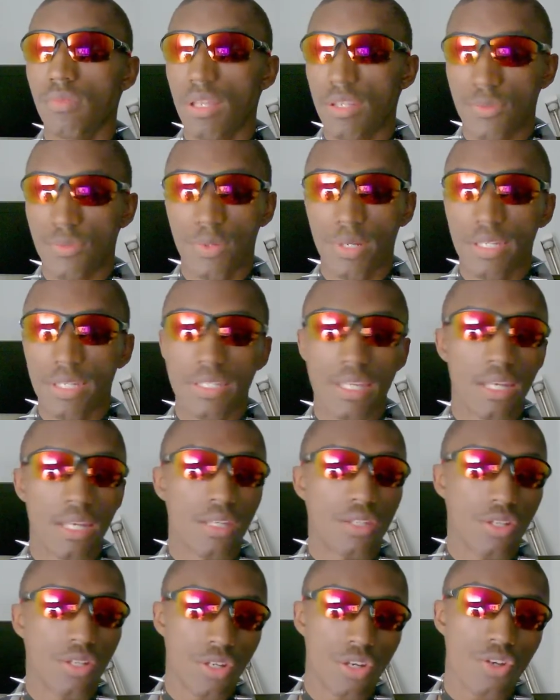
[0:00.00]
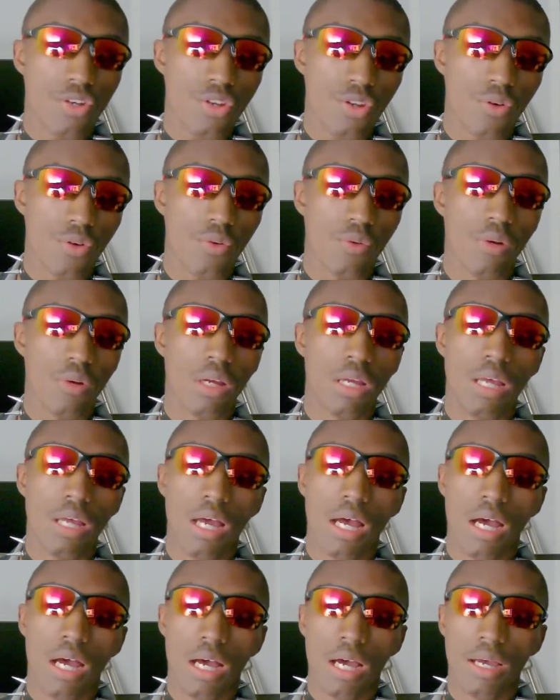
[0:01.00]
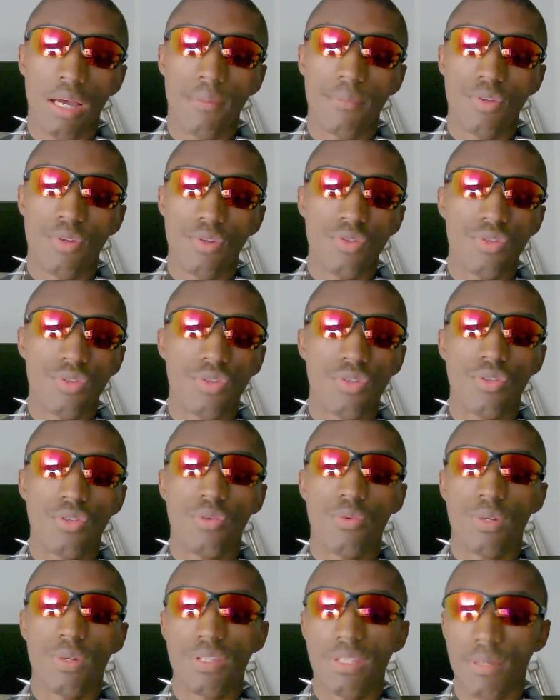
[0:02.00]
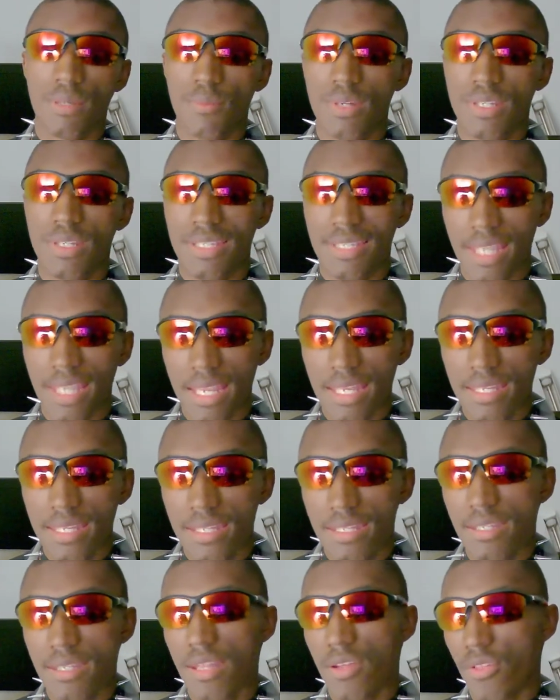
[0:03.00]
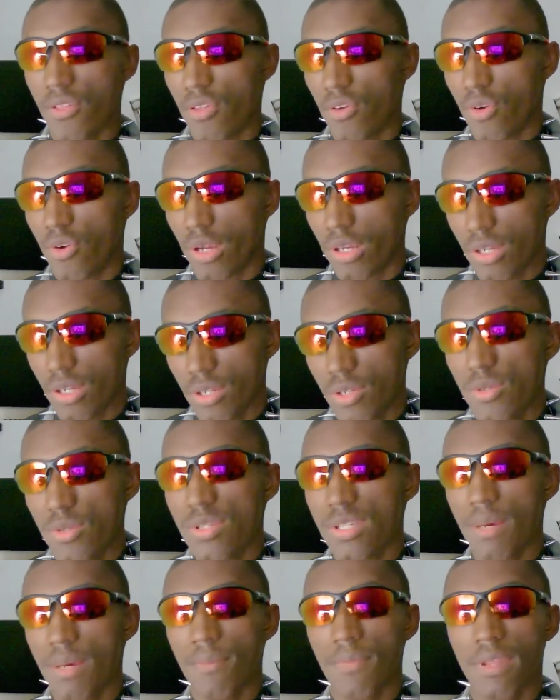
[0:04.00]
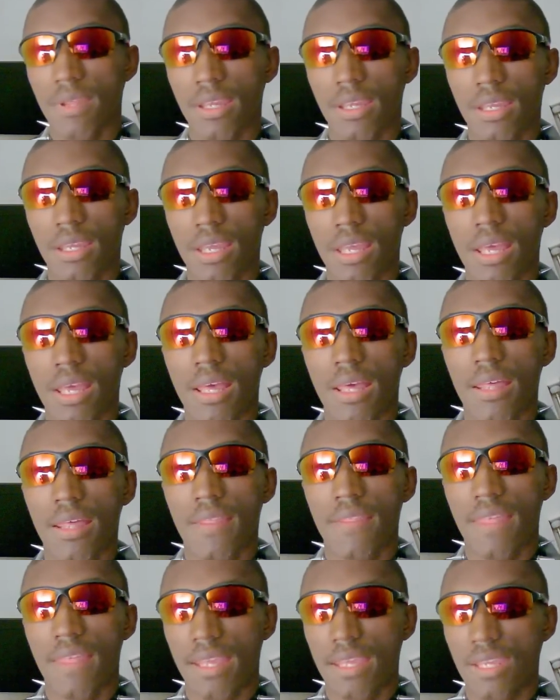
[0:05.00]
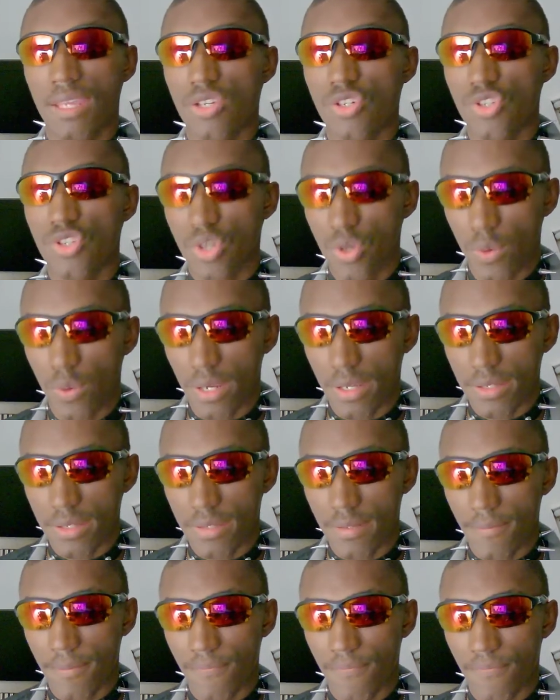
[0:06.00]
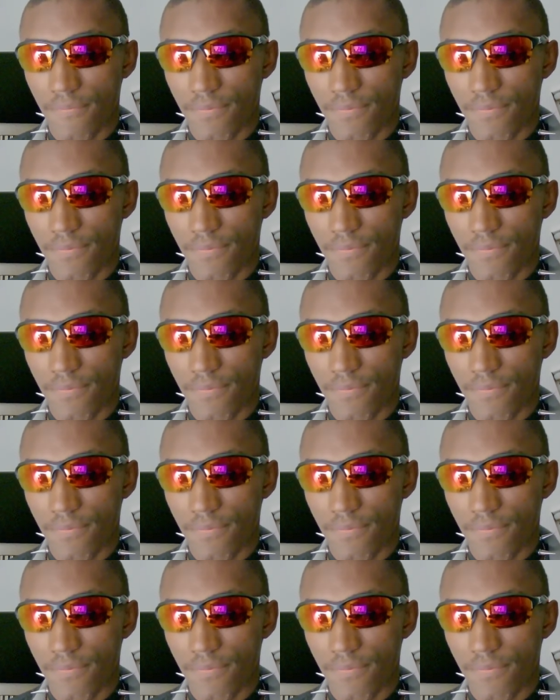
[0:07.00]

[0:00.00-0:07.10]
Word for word: that's what he said he's going to do. I'm used to when someone says that they're going to do something, they can do it.